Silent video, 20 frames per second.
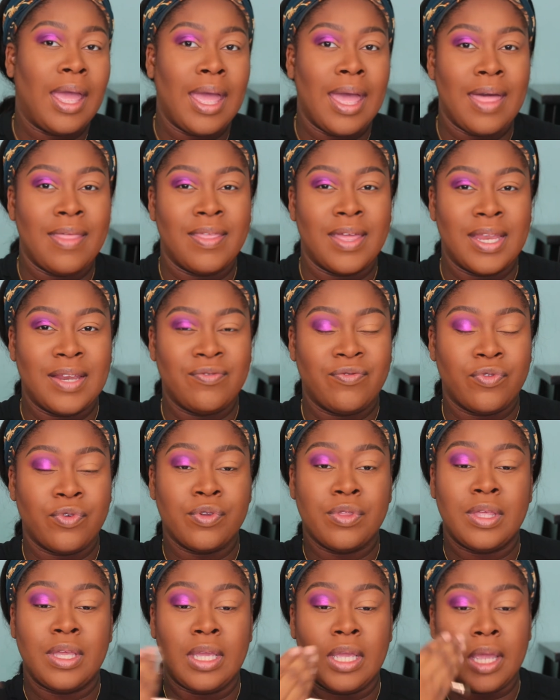And then
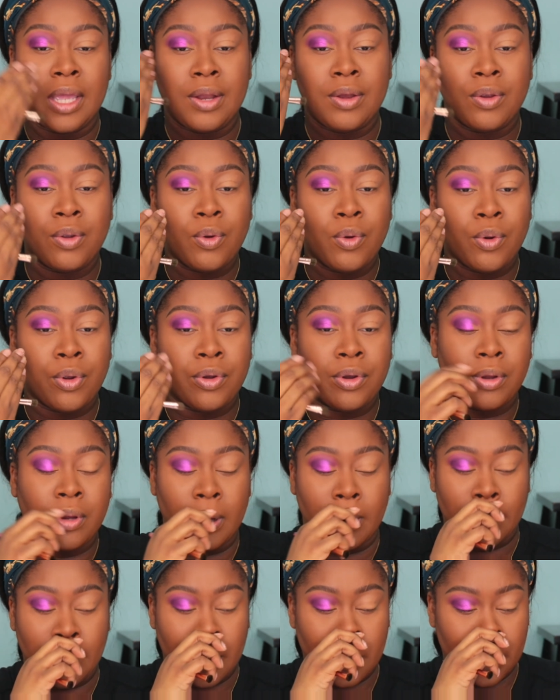for the inner corner,
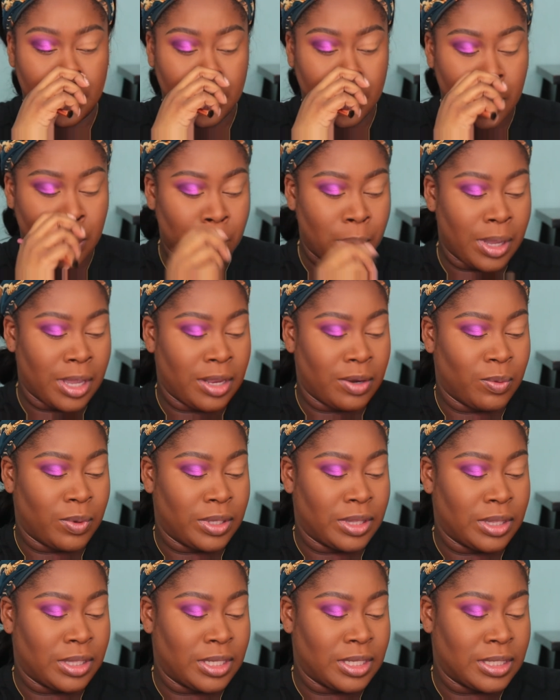I'm going to go in
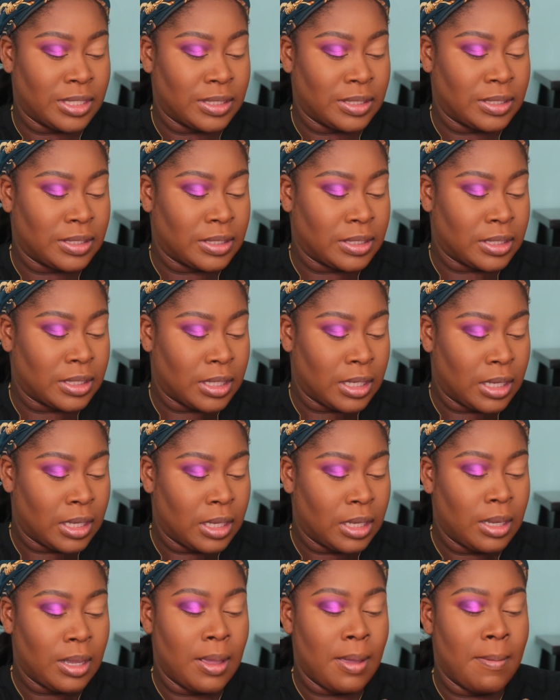with this
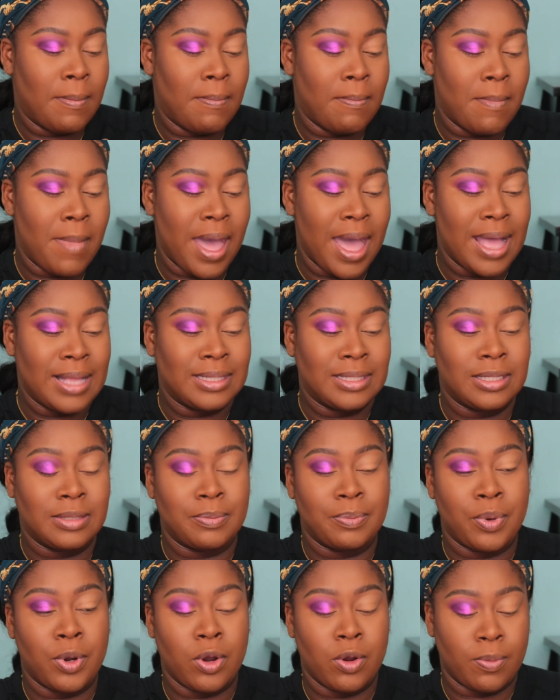matte
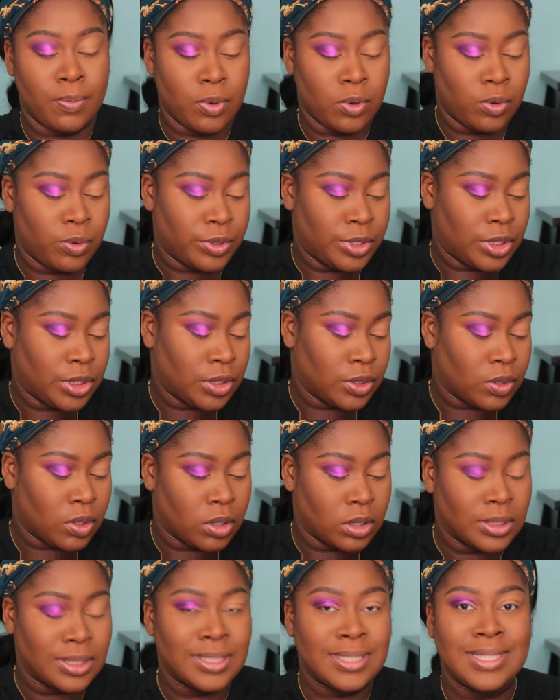purple, which is
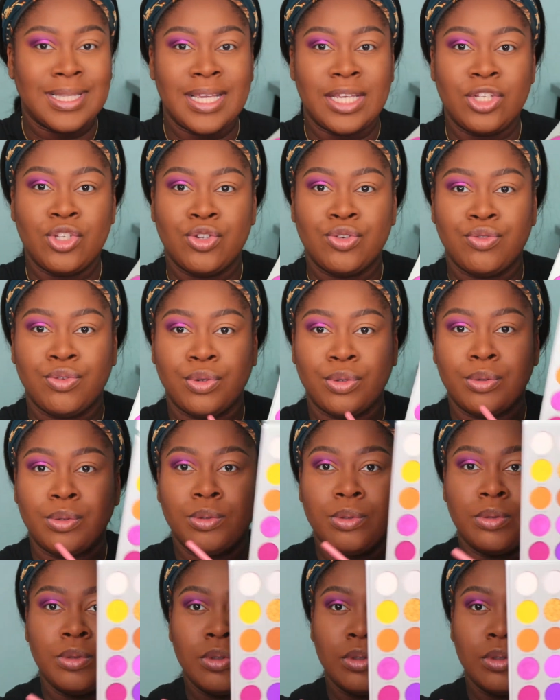called Stay True.